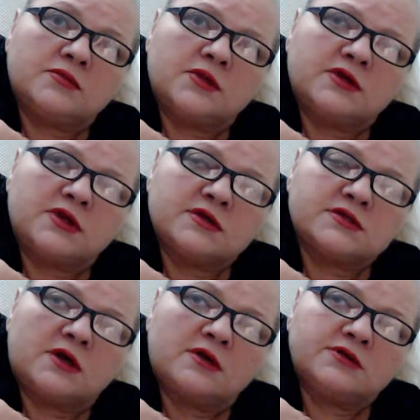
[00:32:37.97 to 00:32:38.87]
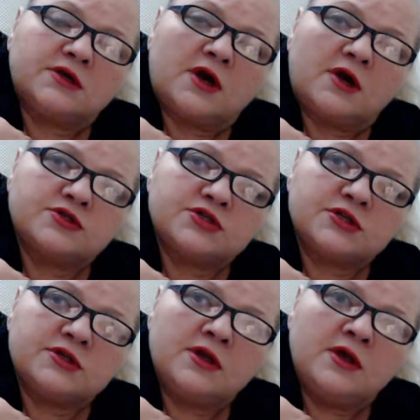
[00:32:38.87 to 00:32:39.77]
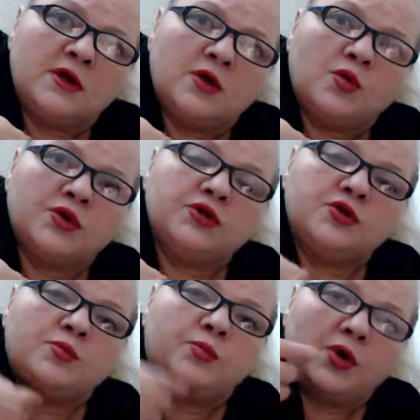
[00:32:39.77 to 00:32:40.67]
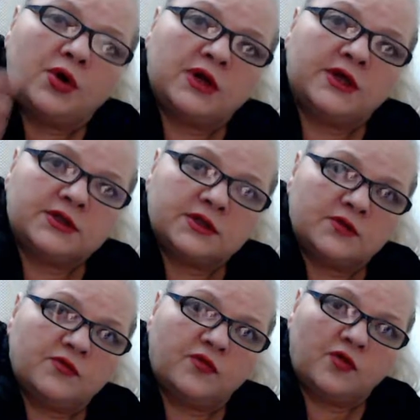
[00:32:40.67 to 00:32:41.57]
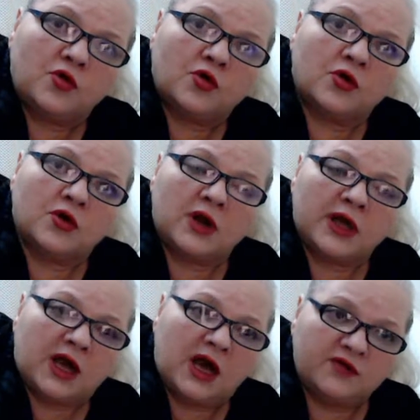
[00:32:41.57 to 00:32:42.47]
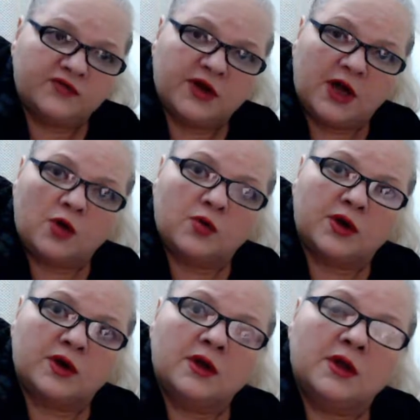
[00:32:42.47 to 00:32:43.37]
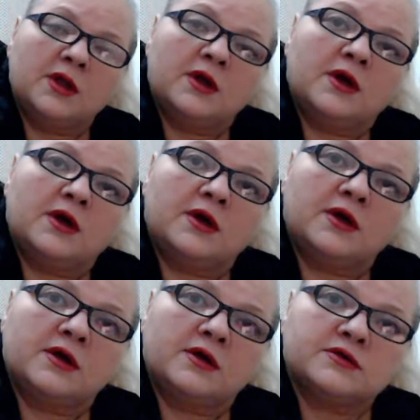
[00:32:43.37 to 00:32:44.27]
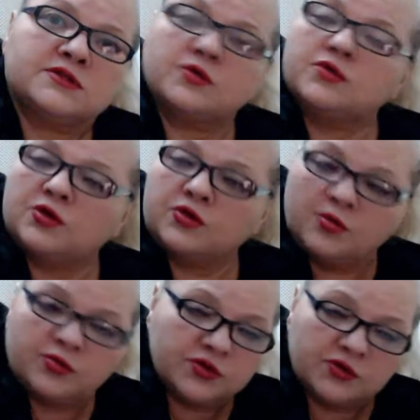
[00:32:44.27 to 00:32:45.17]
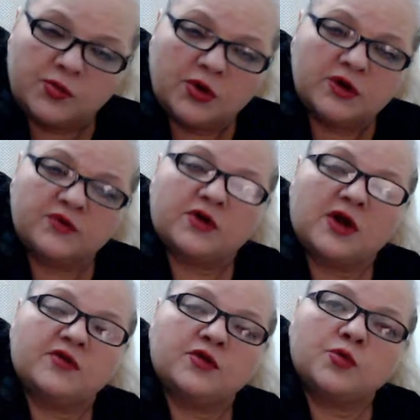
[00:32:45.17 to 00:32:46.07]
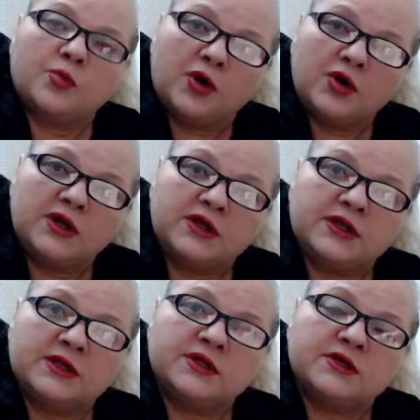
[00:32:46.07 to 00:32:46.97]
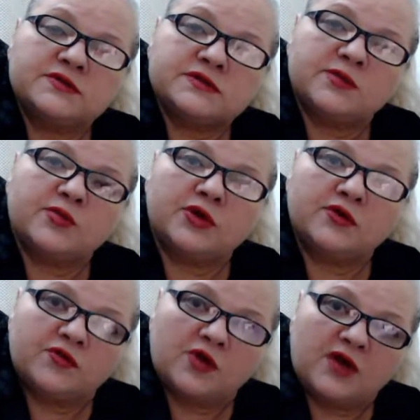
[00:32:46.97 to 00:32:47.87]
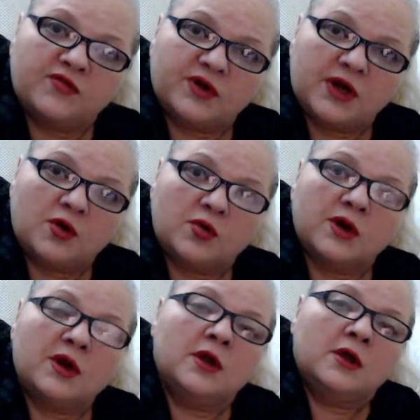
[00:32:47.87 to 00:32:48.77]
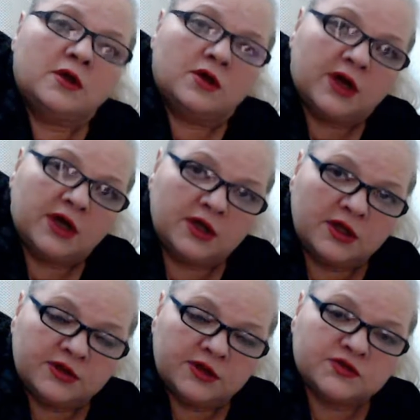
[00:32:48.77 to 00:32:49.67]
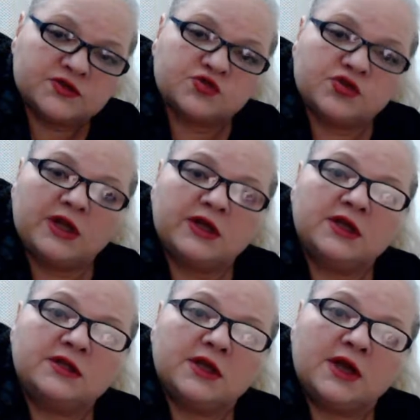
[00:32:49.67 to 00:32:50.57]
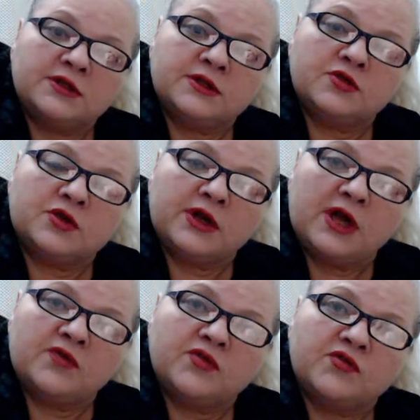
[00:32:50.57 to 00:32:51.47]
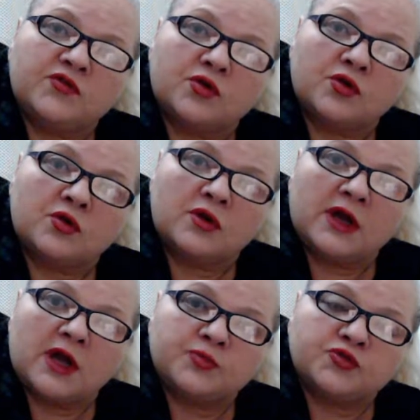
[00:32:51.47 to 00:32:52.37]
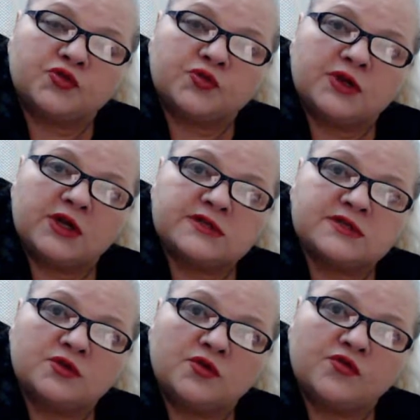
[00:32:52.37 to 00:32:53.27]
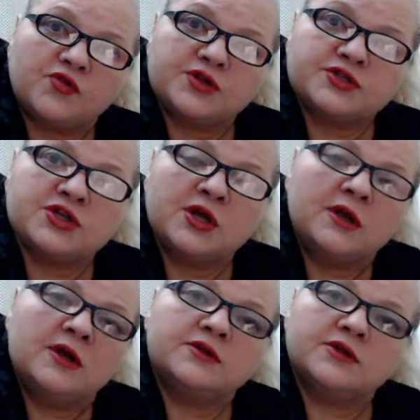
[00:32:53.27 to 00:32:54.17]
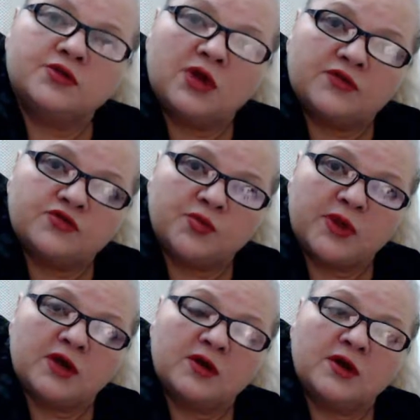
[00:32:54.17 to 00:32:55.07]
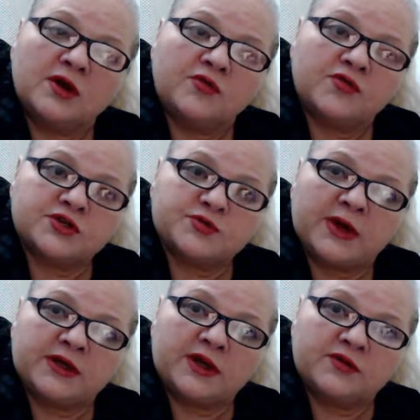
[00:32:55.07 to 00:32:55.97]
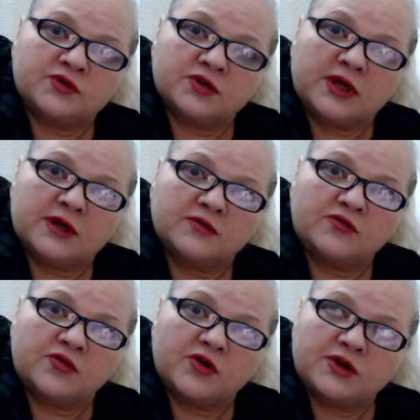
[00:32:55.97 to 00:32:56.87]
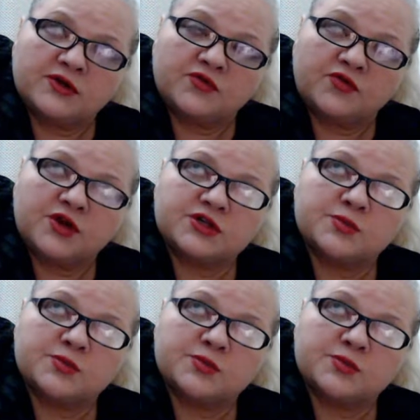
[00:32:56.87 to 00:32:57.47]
think it's called decoction. When you boil it for like half an hour, so no, you don't boil it for half an hour. You boil it and then you simmer it for half an hour. Okay, and then you strain it, and then you can have it for like up to 3 days in your fridge, and then you have to make a fresh batch after that, fresh